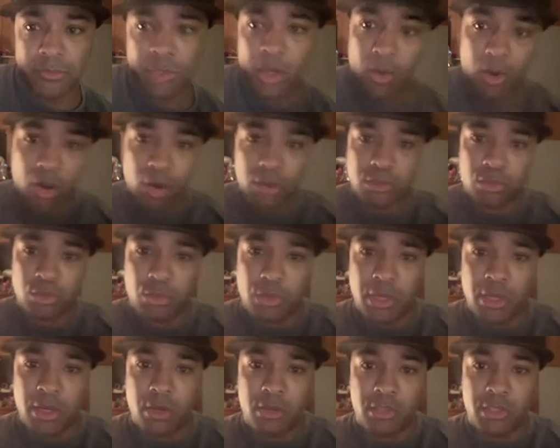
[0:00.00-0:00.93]
Oh, also
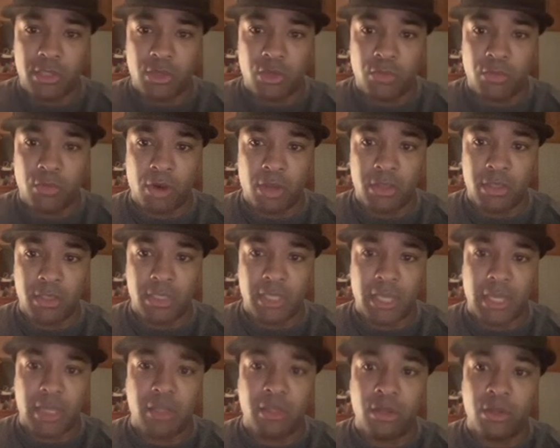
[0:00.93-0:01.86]
here, Sandor Martin
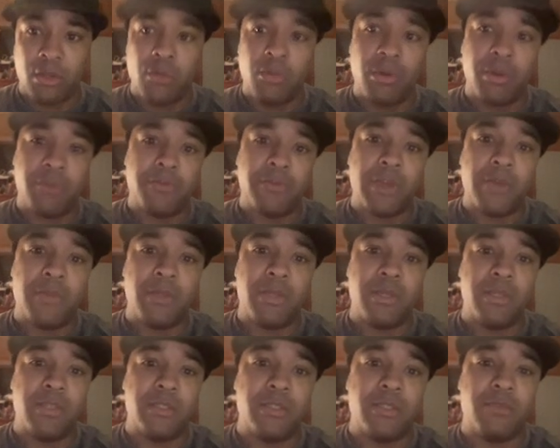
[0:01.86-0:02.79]
said, I clearly won the fight
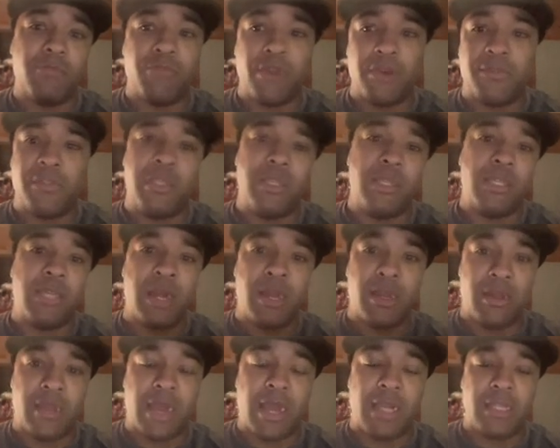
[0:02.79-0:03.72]
because the ref didn't
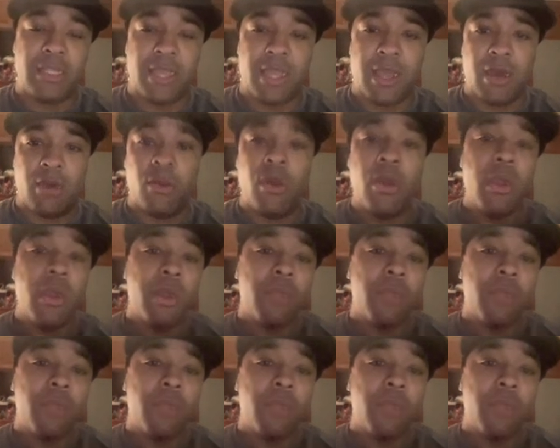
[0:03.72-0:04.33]
count a knockdown.